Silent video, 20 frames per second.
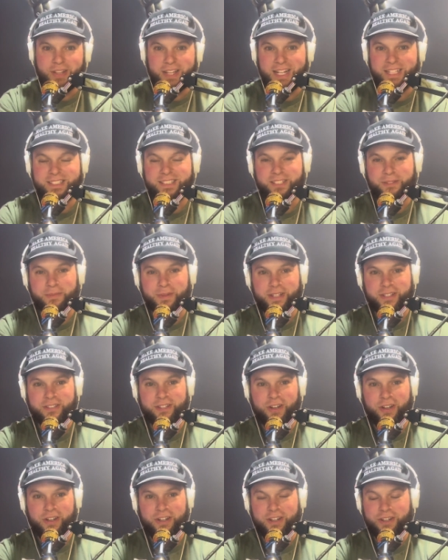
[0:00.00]
That's some of the
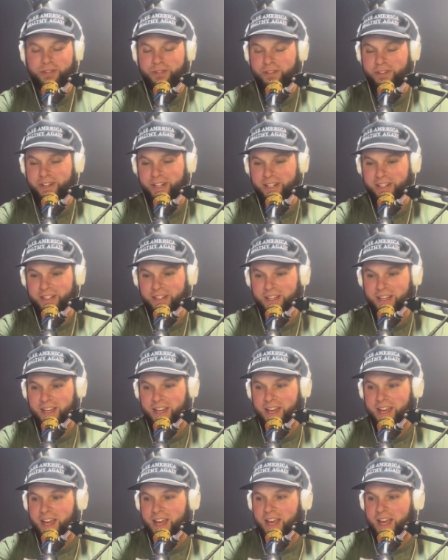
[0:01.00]
talk going around.
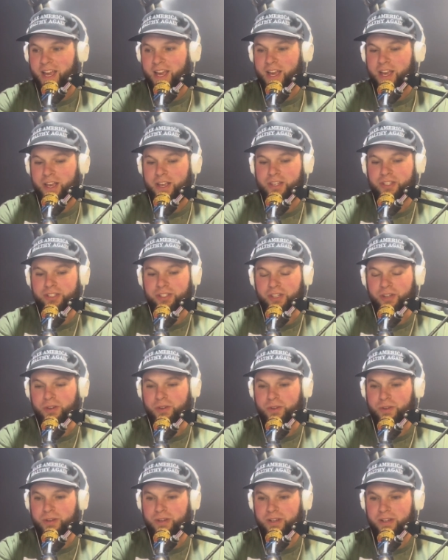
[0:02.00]

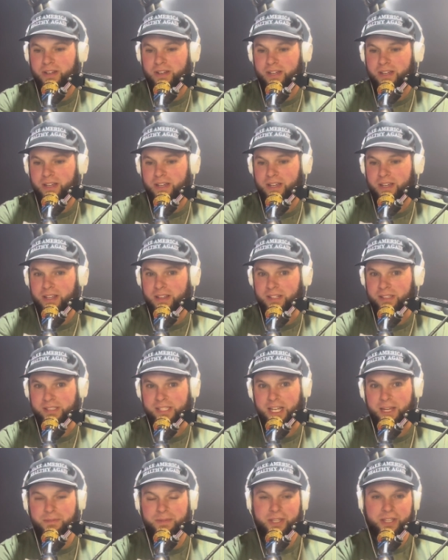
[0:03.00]
So the
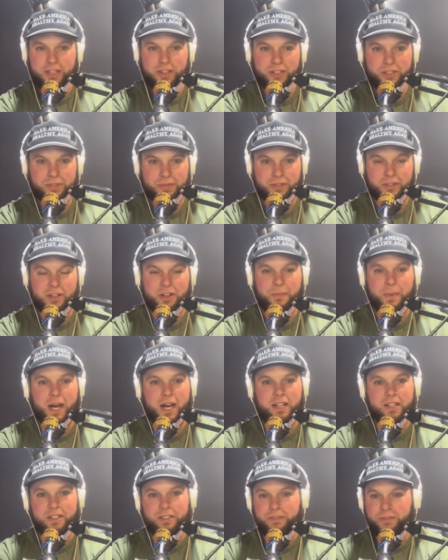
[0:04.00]
same thing goes for
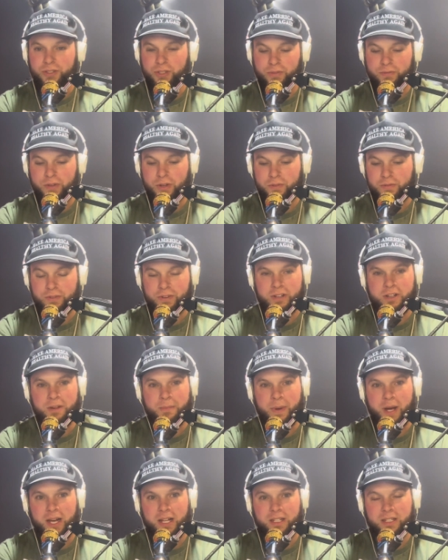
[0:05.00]
Kamala. If you vote for
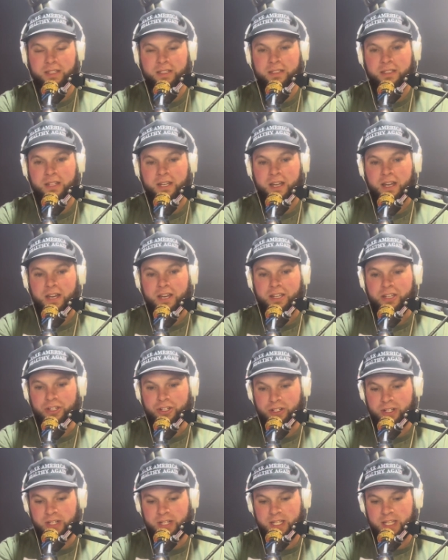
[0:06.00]
Kamala,
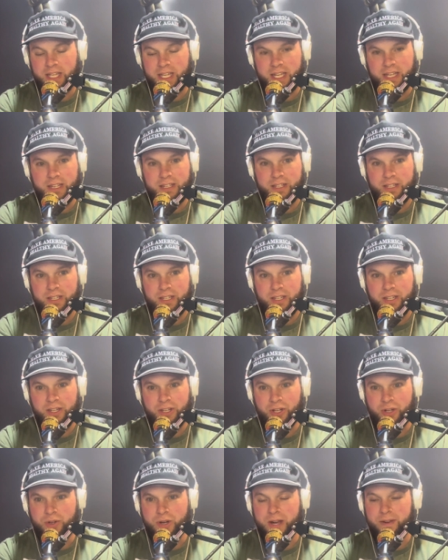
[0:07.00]
you're going to get
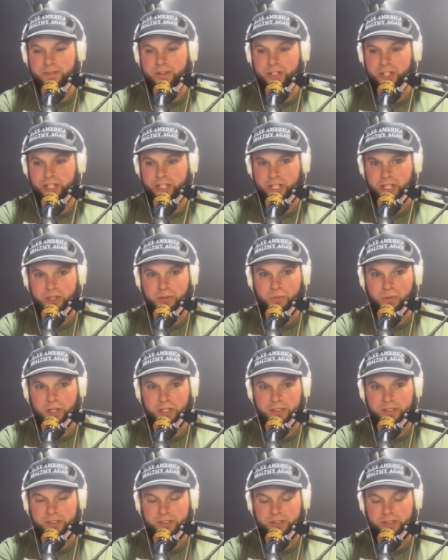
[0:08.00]
whoever she
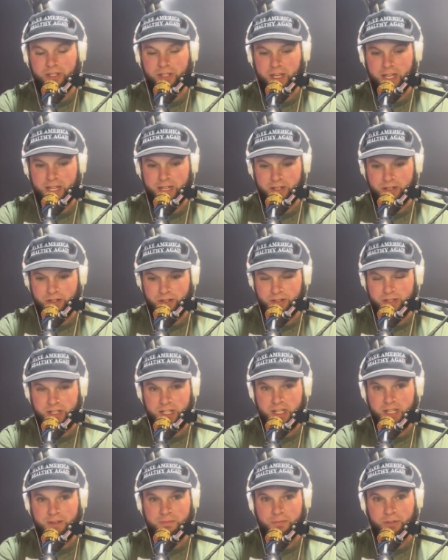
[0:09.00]
wants and her
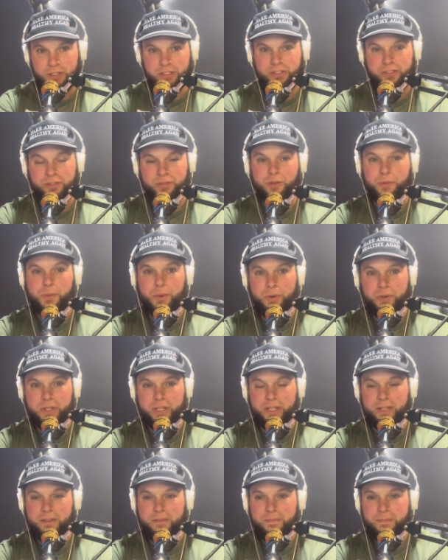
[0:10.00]
team wants to appoint.